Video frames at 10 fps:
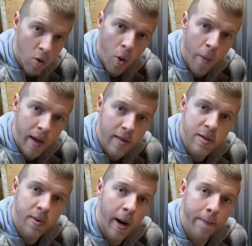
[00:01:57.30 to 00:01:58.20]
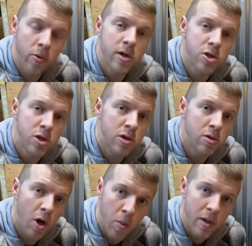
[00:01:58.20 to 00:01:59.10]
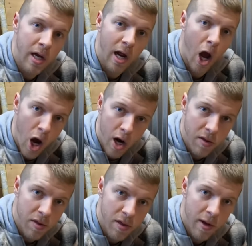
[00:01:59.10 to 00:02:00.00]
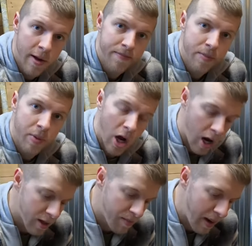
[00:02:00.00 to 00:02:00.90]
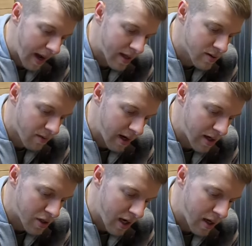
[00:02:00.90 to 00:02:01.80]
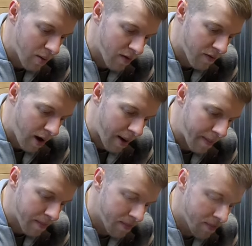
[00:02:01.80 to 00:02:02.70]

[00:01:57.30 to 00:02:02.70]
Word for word: quote me on this, but I'm pretty sure you don't need a hearth. But hearth pads range anywhere from,